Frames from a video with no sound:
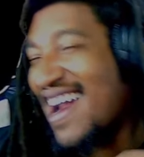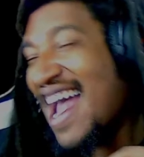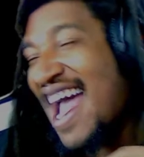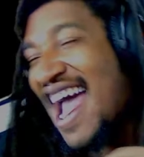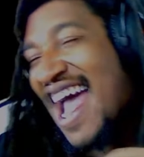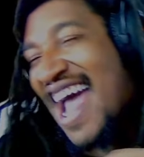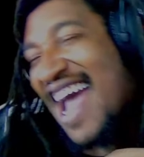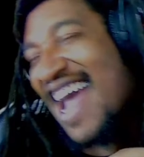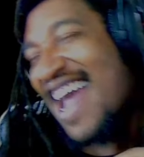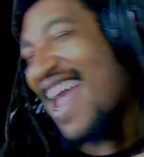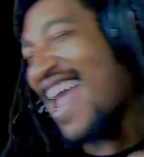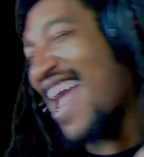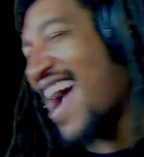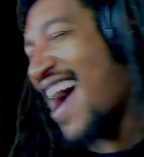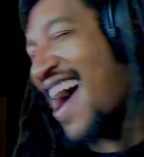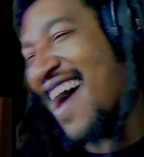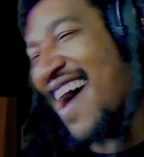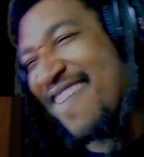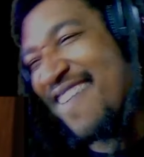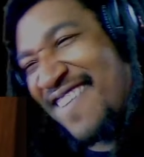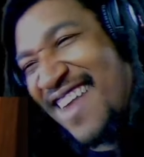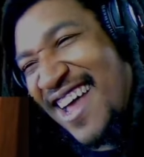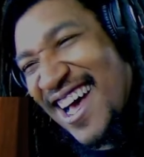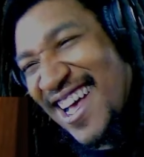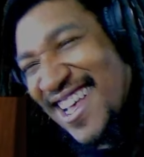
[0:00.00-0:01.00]
Hey,
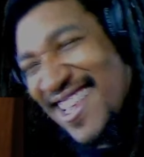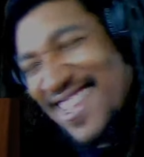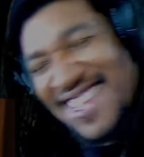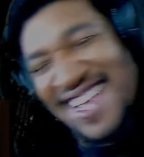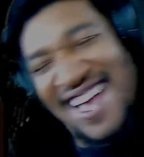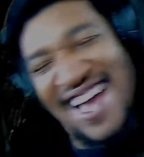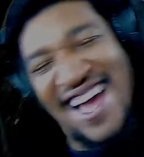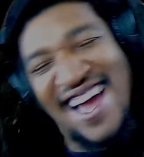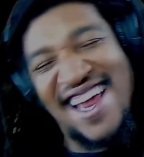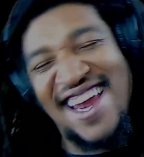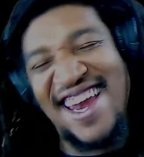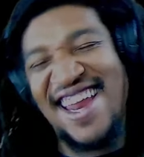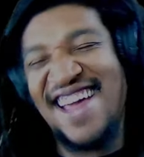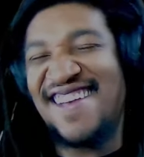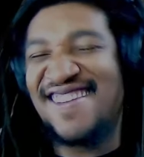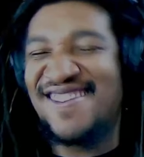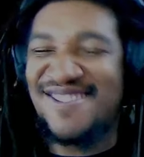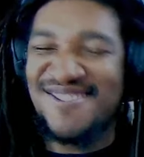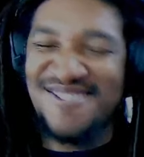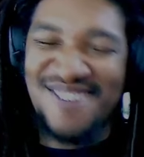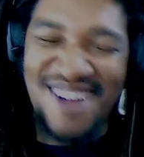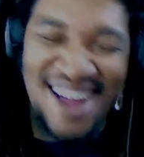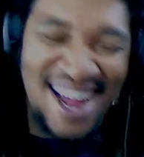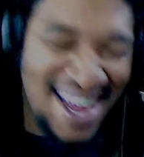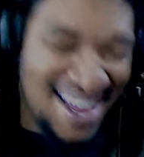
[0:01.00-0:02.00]
I'm not saying that's
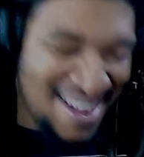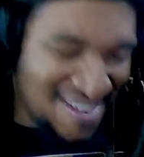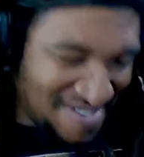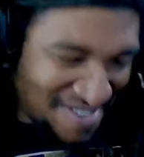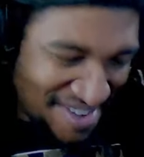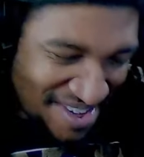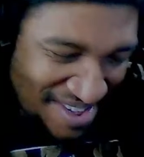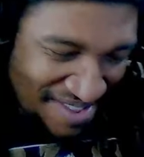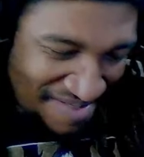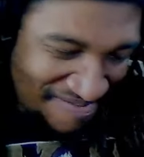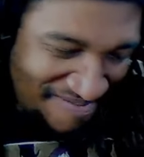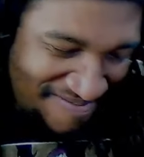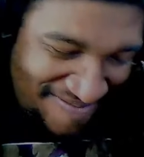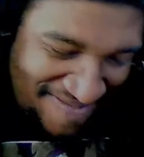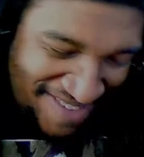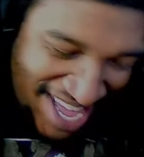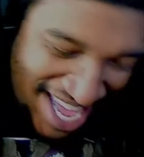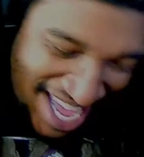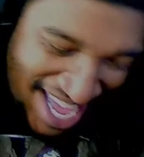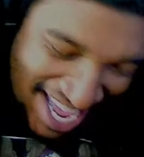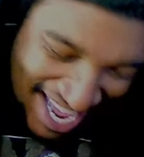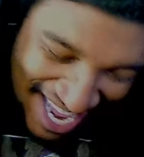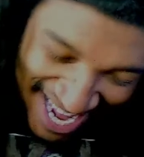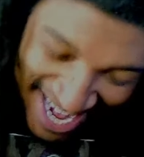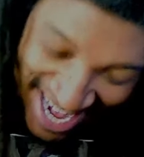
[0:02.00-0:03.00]
right, but
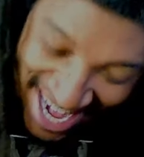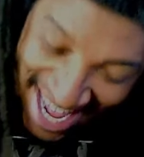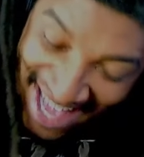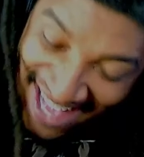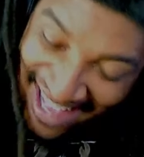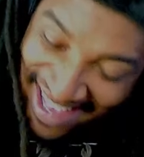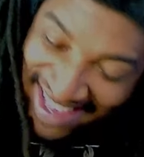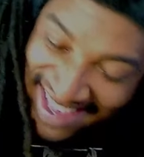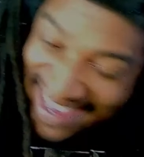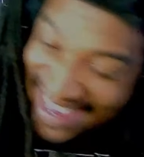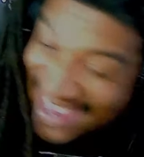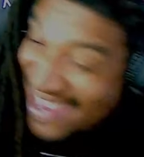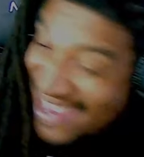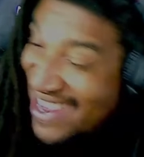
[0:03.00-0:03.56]
man, that's.